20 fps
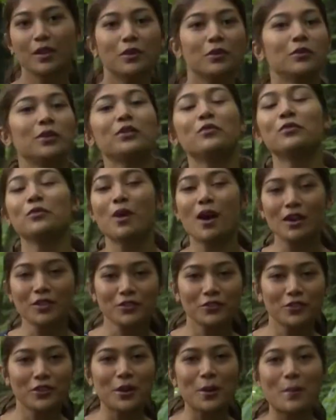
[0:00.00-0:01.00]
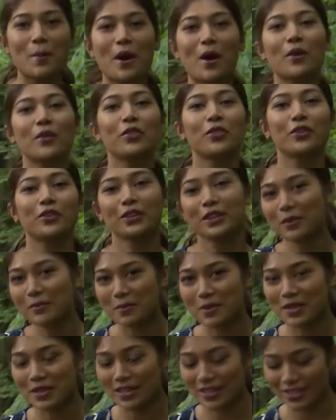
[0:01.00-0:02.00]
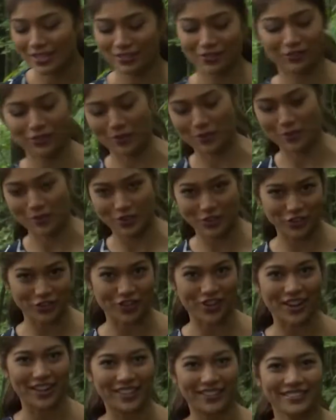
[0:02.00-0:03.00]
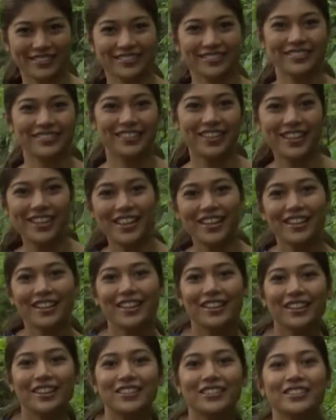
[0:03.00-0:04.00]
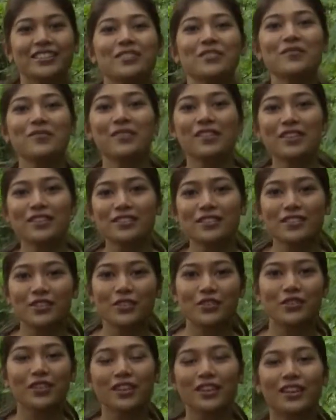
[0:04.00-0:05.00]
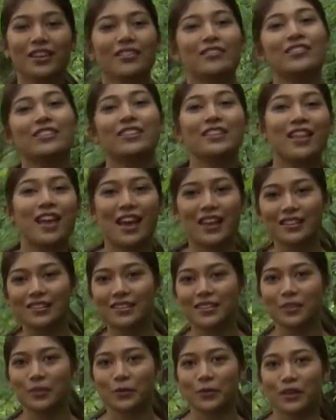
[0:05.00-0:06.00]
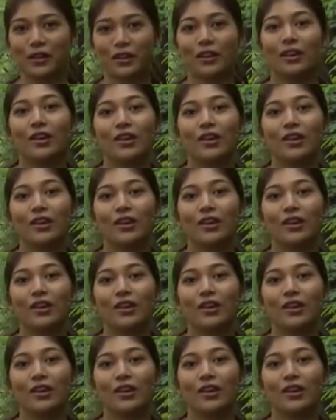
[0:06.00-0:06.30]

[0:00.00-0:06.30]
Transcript: We've walked for about 30 minutes from the shrine. There's something soothing and relaxing with